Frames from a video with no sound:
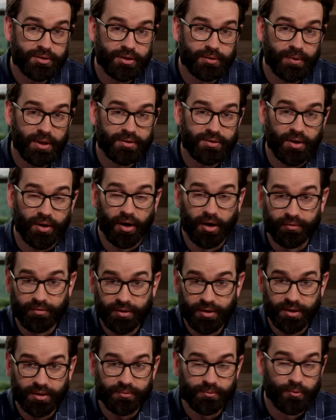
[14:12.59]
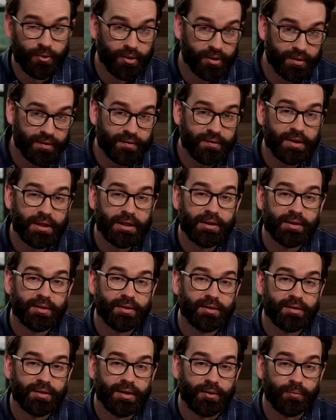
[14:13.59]
She went to Harvard and Wharton,
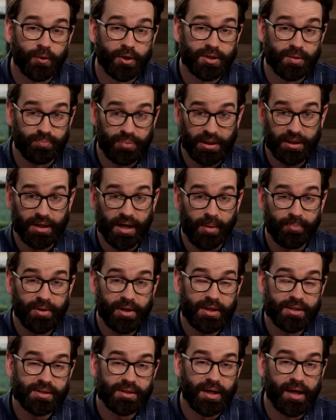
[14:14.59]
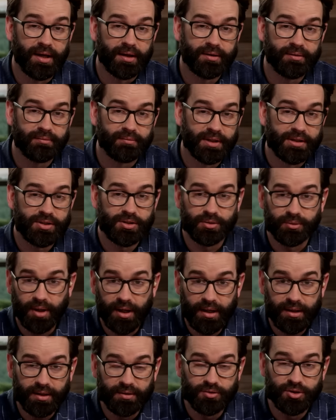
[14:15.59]
had worked at big companies like
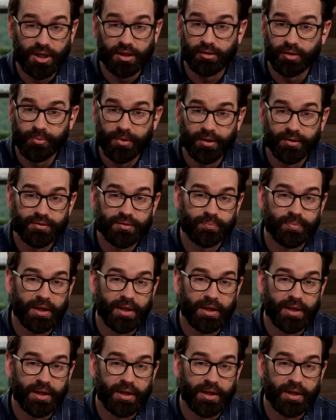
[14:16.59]
Listerine and General Mills,